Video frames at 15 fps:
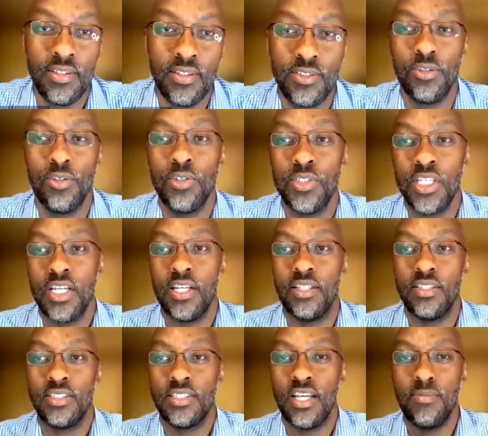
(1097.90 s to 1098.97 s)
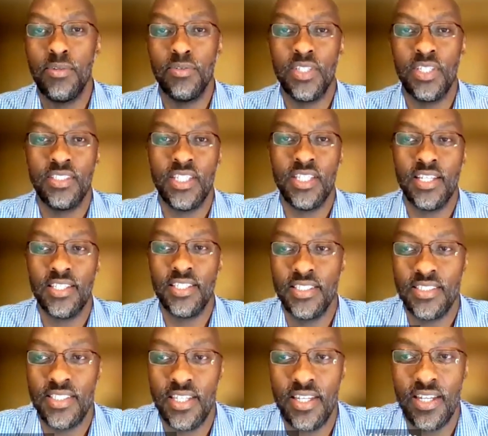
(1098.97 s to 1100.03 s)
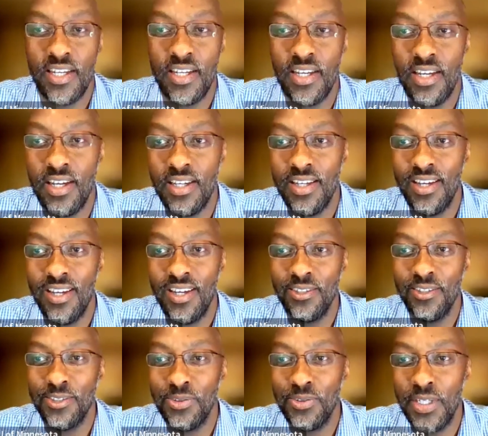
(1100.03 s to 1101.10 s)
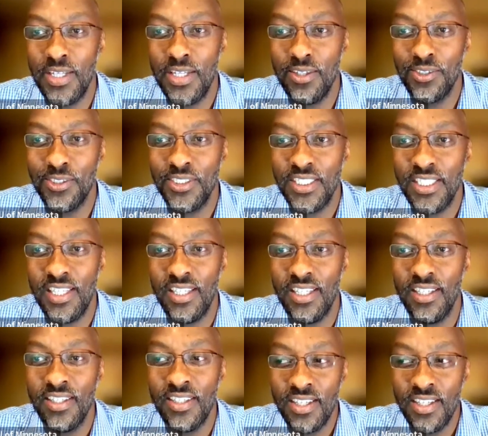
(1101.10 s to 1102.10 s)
So those are some of the tactics that I, I, I use when negotiating.